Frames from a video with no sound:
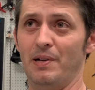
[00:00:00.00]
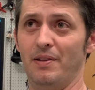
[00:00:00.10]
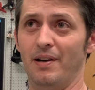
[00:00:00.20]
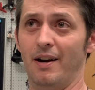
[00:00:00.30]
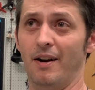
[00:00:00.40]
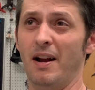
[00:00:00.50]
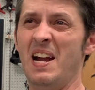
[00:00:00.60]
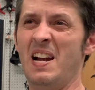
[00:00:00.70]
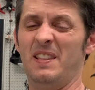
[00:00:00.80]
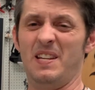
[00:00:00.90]
there.
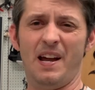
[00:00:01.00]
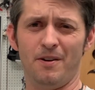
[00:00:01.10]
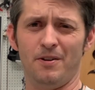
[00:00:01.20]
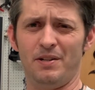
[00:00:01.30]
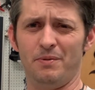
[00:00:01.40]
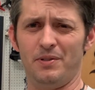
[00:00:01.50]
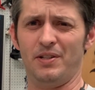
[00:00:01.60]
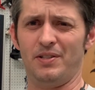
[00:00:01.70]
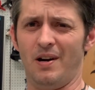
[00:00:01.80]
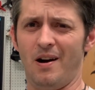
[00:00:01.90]
The energy was
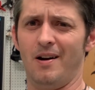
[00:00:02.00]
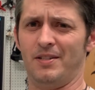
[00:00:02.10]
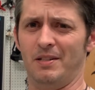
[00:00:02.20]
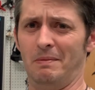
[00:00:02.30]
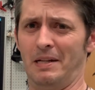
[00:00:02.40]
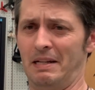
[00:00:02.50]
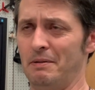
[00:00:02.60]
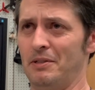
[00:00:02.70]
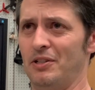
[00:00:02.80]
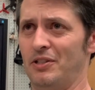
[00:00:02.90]
just awesome. Like, it
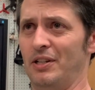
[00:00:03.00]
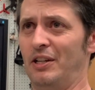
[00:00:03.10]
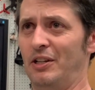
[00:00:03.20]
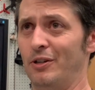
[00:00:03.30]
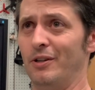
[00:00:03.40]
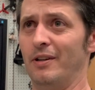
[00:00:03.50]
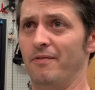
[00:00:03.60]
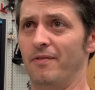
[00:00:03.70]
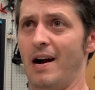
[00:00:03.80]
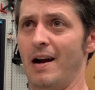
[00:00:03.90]
was just a good
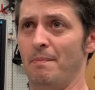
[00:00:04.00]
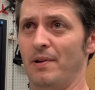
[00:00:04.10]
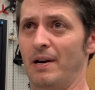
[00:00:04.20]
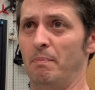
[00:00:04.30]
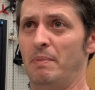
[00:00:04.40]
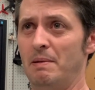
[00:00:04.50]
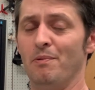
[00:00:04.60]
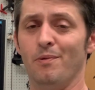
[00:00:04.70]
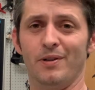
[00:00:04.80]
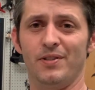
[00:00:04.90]
vibe there. People
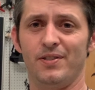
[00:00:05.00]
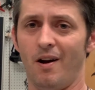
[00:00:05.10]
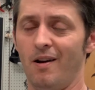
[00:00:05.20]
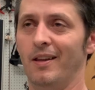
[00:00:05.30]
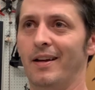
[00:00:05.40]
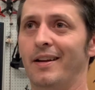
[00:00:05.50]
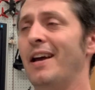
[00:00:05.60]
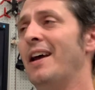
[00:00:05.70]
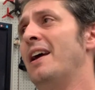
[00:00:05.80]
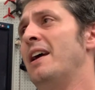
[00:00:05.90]
were
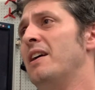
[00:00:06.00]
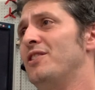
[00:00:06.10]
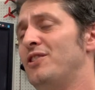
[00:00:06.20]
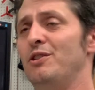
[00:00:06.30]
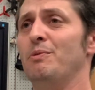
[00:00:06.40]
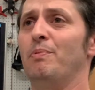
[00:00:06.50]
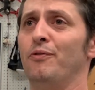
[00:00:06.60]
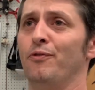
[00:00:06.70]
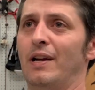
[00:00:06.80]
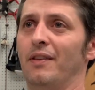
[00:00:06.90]
solid, super
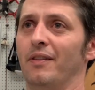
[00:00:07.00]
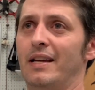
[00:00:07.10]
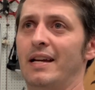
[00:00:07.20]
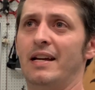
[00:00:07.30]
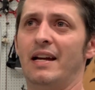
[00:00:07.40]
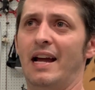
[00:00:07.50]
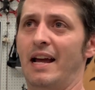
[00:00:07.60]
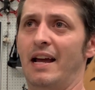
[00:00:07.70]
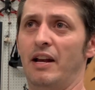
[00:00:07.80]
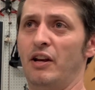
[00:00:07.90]
friendly,
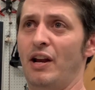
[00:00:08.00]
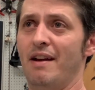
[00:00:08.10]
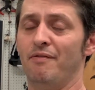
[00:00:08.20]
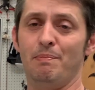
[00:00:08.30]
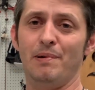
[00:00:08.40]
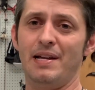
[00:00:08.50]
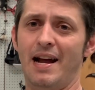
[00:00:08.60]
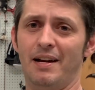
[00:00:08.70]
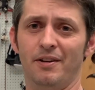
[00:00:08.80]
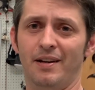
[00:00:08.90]
and everybody
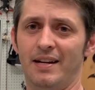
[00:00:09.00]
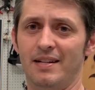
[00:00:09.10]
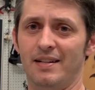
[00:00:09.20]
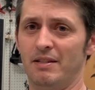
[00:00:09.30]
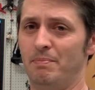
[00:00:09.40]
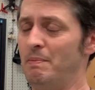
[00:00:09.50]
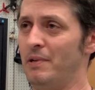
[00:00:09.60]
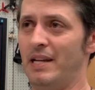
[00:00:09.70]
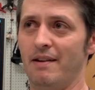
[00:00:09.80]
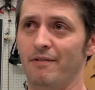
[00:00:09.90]
had good ideas. People
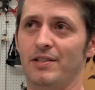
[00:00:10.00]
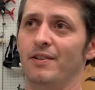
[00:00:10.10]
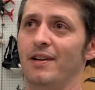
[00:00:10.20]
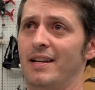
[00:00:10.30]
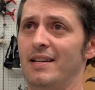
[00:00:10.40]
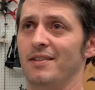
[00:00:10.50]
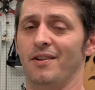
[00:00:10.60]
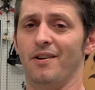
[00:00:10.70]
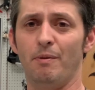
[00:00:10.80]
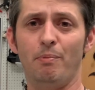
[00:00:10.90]
gave us good ideas on
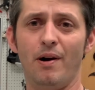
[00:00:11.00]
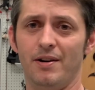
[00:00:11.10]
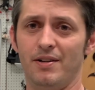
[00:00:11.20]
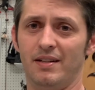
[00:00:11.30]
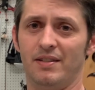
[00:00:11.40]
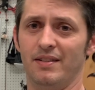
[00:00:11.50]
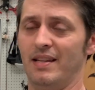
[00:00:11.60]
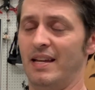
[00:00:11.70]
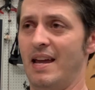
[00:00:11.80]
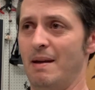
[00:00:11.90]
our projects as
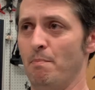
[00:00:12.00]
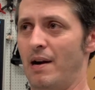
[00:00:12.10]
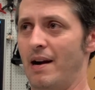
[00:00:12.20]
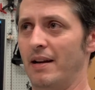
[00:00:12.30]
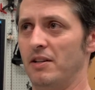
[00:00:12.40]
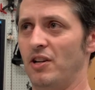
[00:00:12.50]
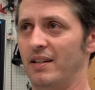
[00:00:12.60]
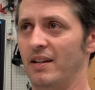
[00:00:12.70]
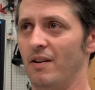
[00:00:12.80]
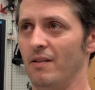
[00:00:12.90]
they came by and
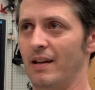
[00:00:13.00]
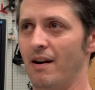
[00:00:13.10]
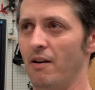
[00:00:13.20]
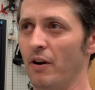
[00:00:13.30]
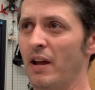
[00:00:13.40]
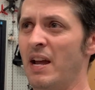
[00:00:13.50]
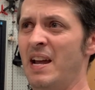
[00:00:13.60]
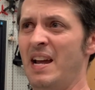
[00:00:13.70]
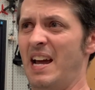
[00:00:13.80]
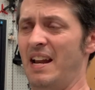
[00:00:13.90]
checked it all out.
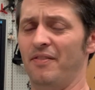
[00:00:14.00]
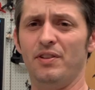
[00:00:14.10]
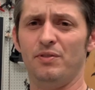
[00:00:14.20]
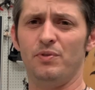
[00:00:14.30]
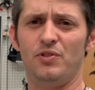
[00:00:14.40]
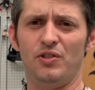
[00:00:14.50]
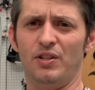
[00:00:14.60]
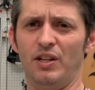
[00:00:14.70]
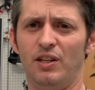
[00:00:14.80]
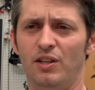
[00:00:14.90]
And this was just
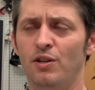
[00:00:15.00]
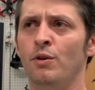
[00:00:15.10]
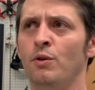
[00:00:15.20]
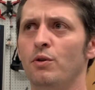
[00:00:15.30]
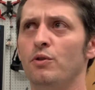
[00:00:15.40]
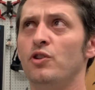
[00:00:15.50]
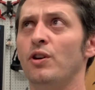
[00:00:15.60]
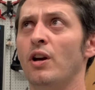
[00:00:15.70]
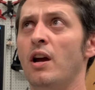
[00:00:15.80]
a huge